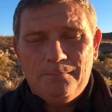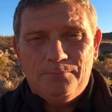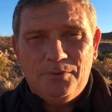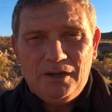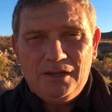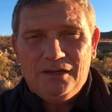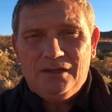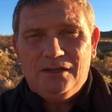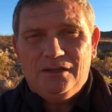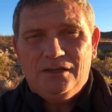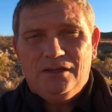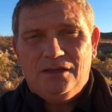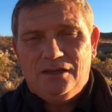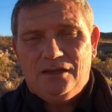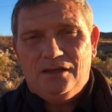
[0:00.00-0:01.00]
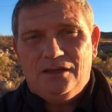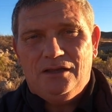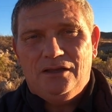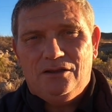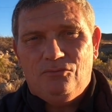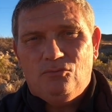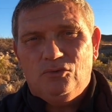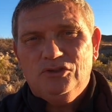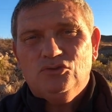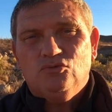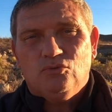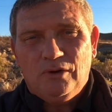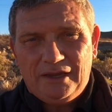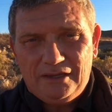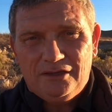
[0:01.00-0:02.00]
but it was
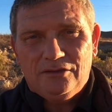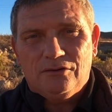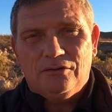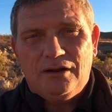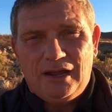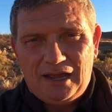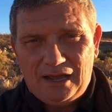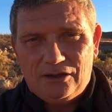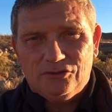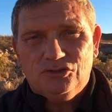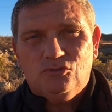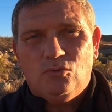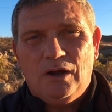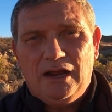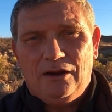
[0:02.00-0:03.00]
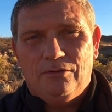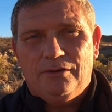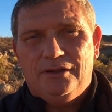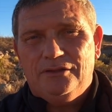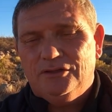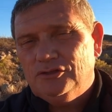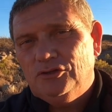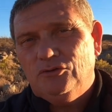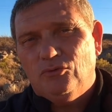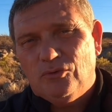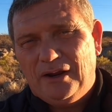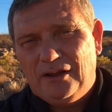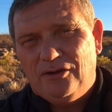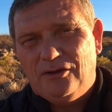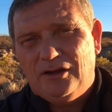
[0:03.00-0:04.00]
regular house wiring that
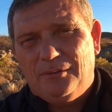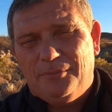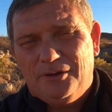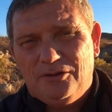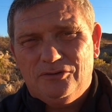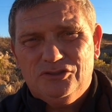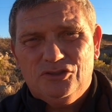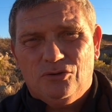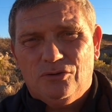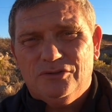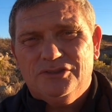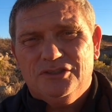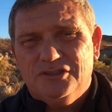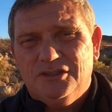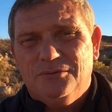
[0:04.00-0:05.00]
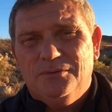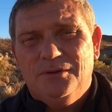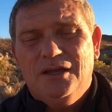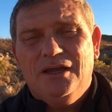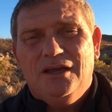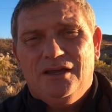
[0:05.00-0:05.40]
you'd hook up a solar system